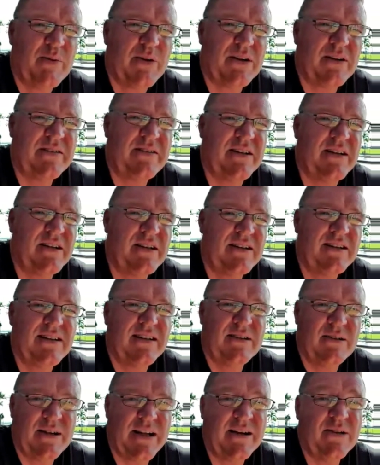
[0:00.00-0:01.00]
But I think,
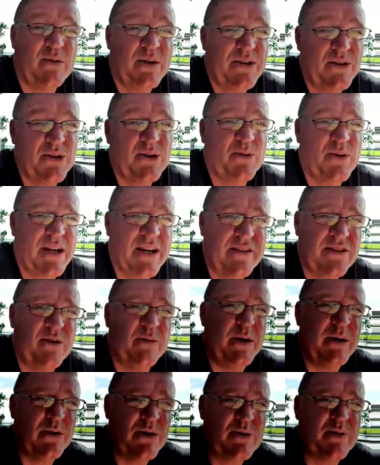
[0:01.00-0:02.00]
yeah, we do. We have
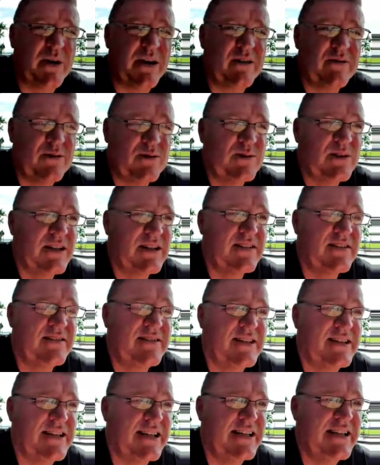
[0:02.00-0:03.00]
to be respectful. And I
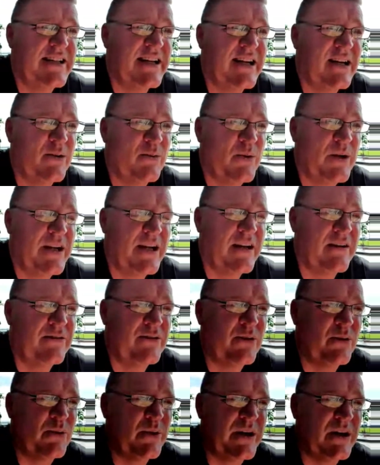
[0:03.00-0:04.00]
think in that we have
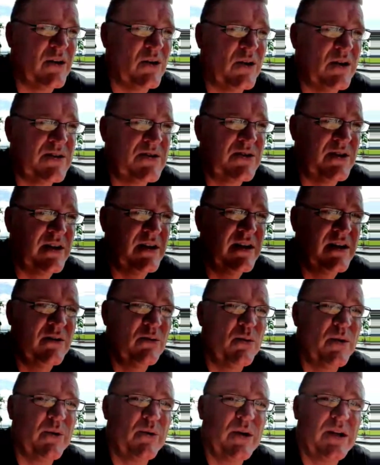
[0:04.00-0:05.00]
to realize that
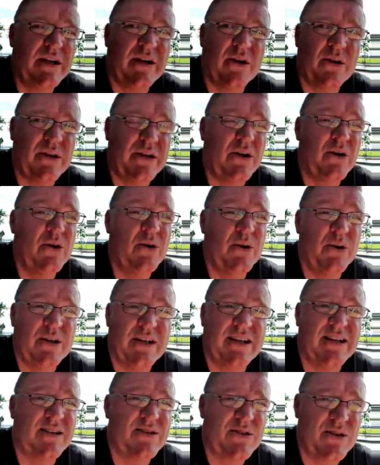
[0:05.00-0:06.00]
we're really only
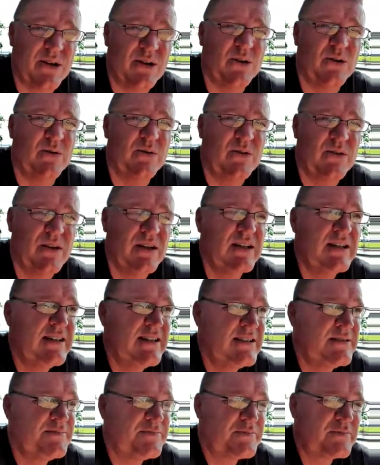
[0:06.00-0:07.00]
hurting ourselves.
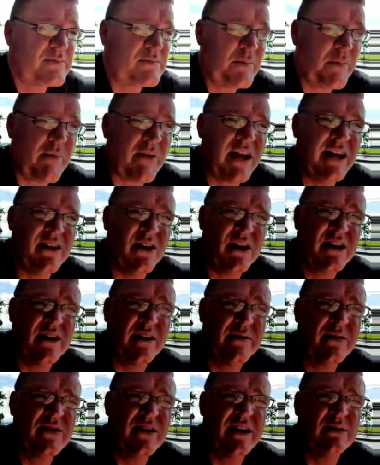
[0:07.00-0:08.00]
And like
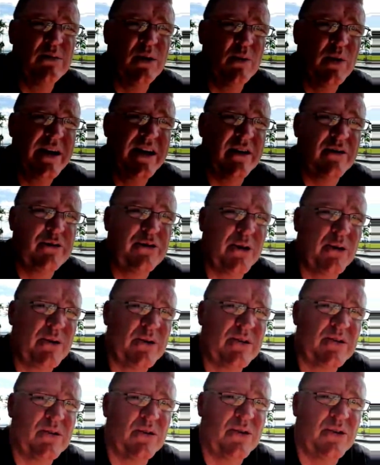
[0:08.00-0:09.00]
I've said, when we get
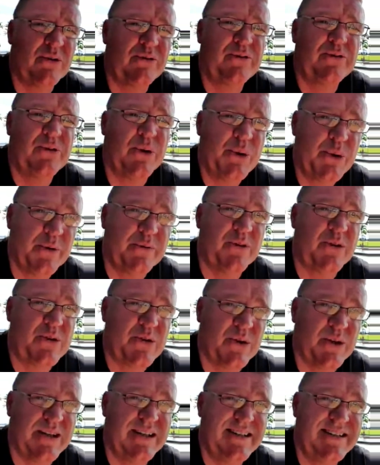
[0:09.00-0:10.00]
focused on the fruit of the
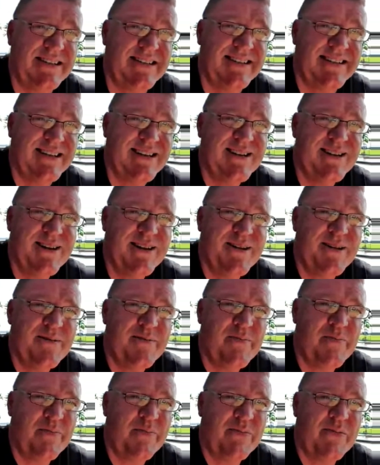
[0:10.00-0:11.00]

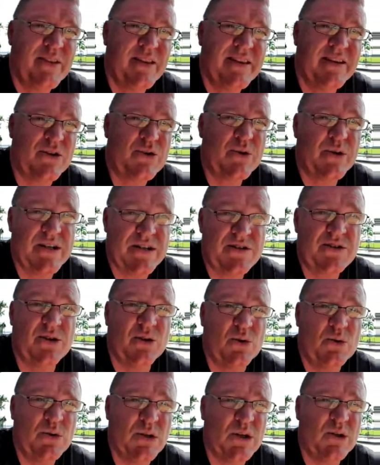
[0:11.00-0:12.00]
tree's still